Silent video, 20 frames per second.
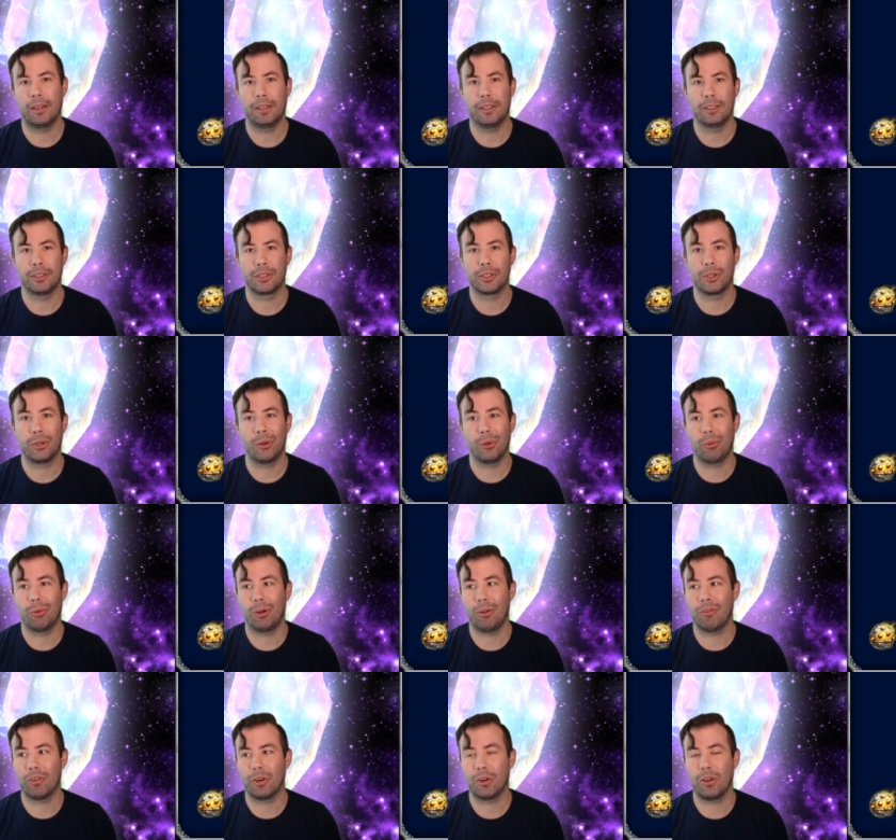So
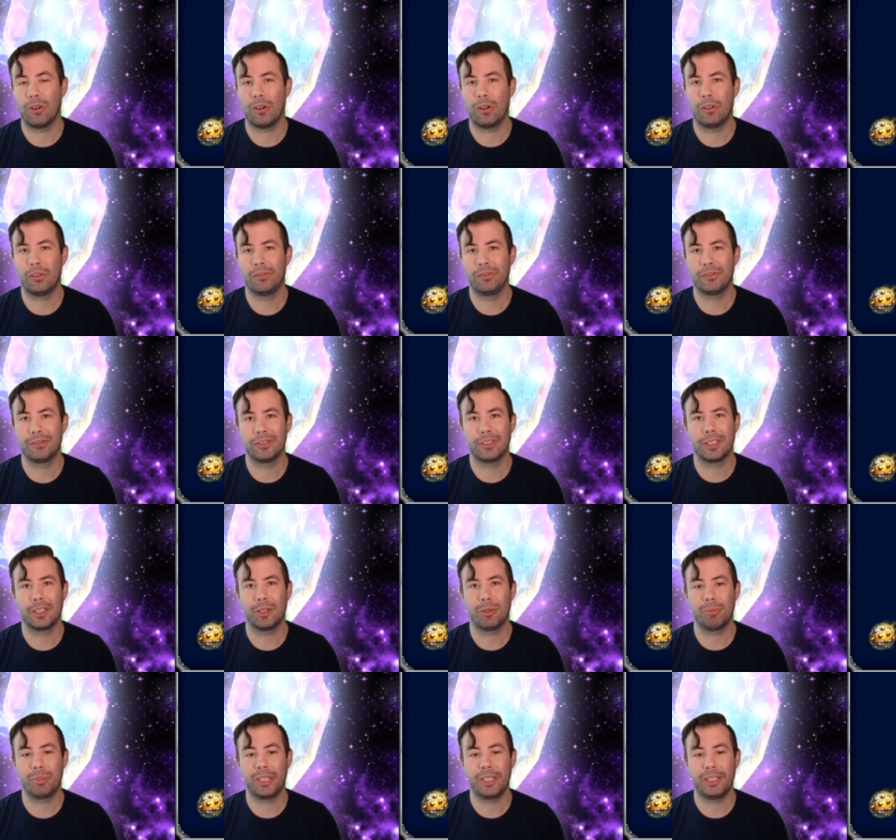overall, he'll
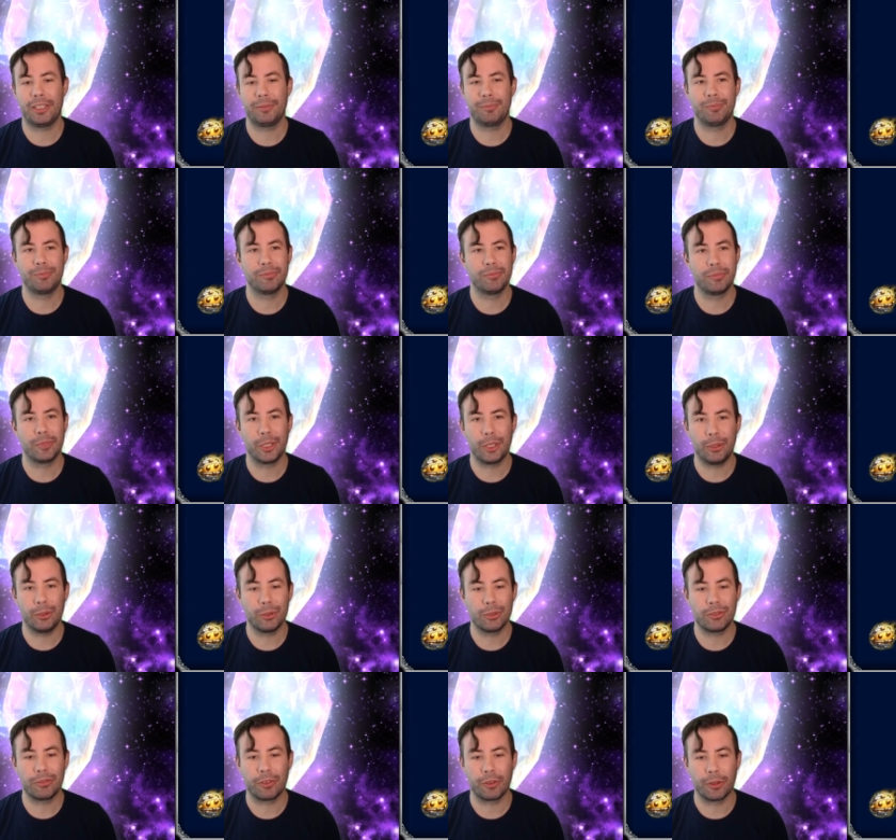be
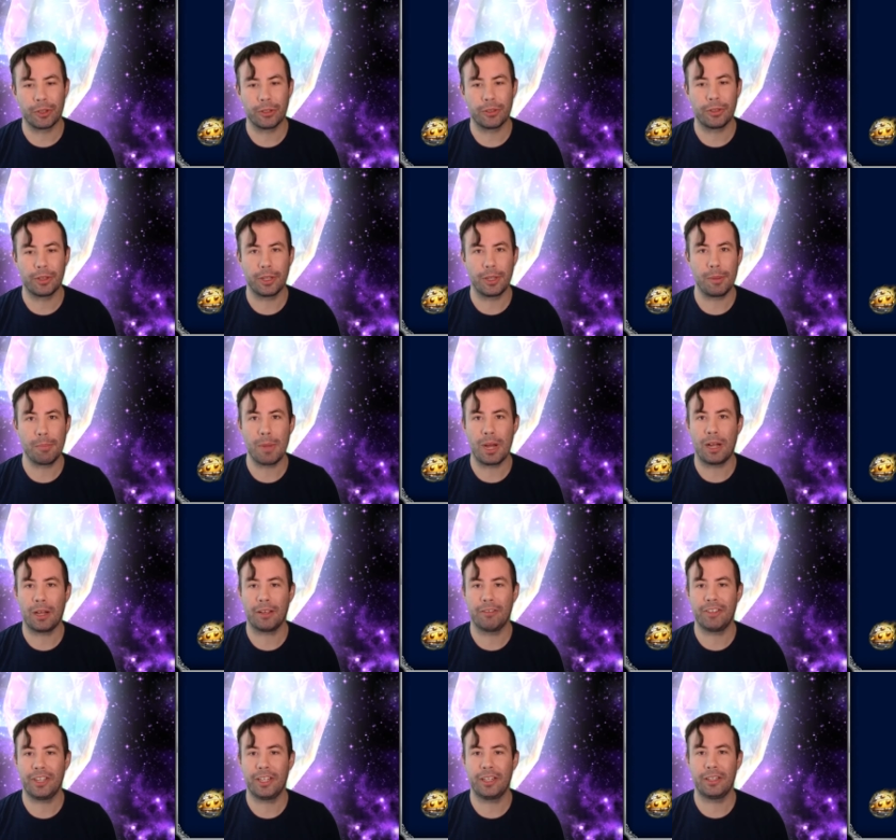used for the MOG
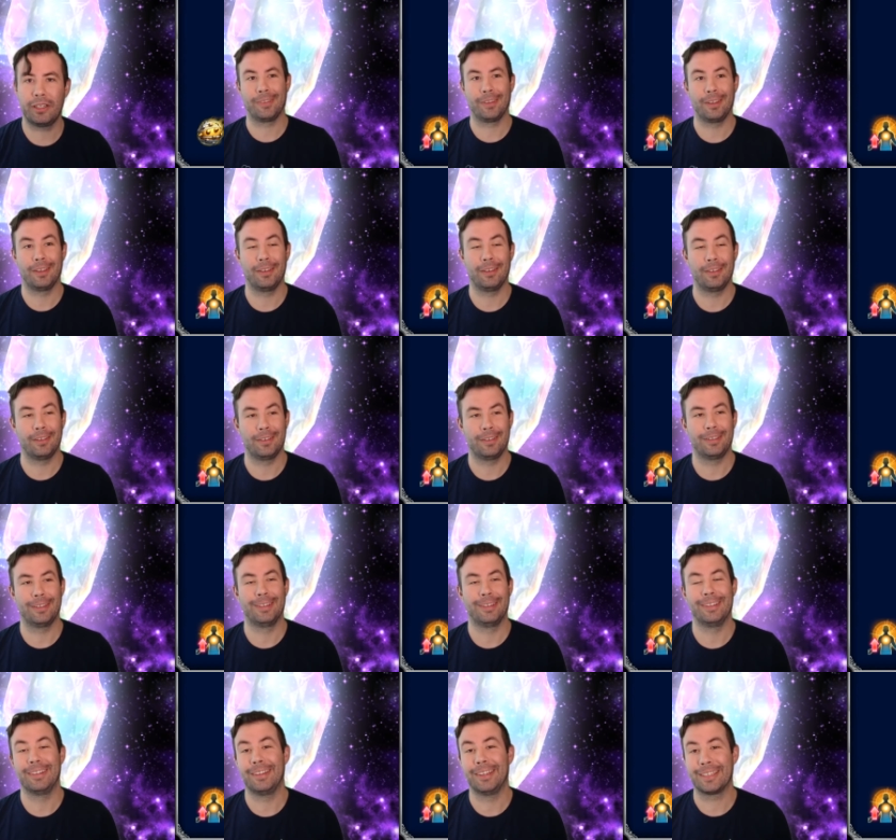event.
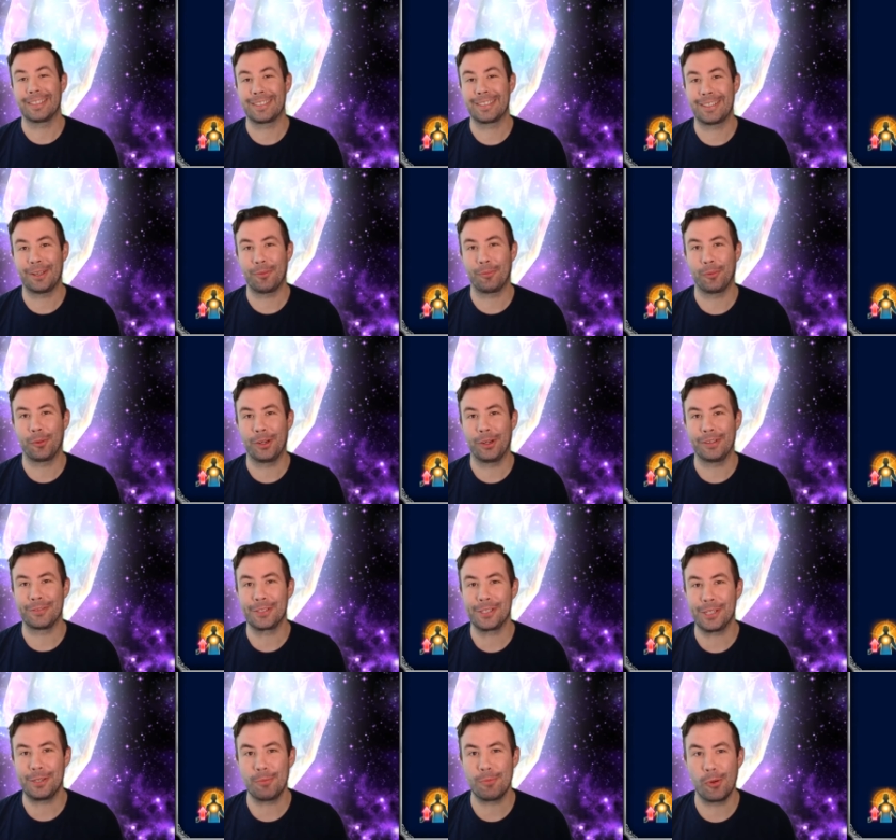Next up, we have
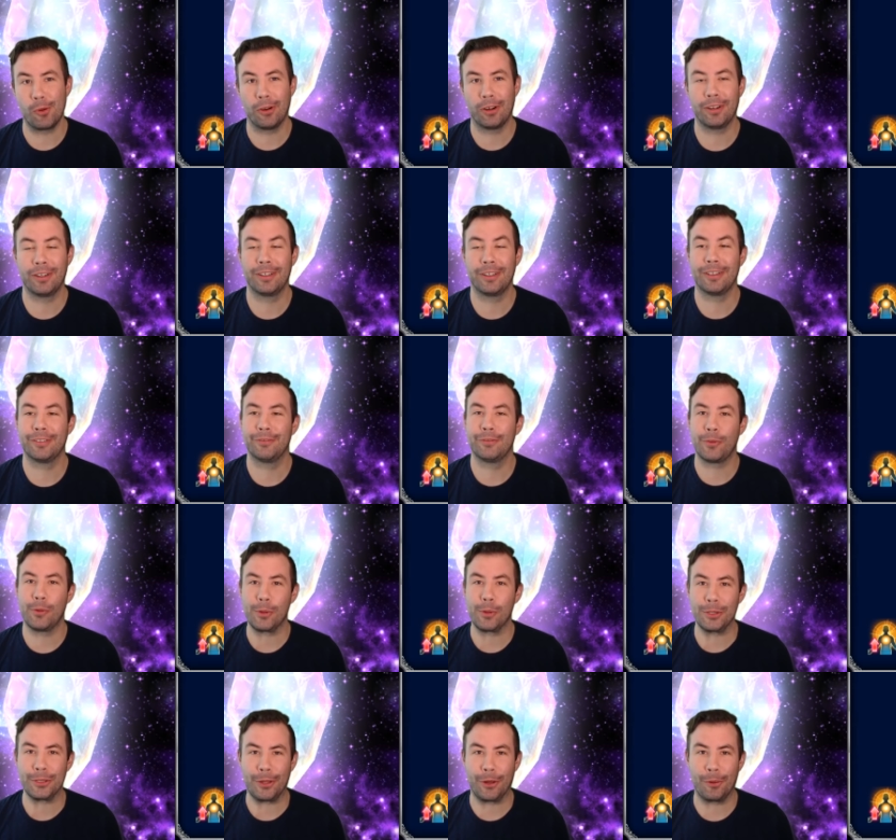Seymour,
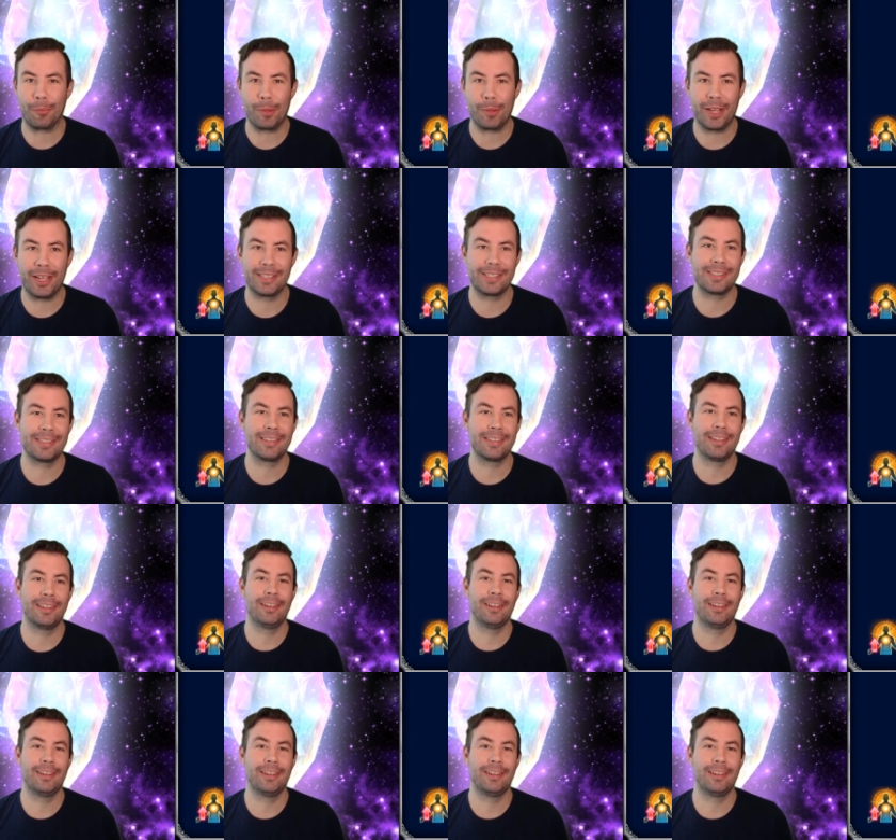4-star base.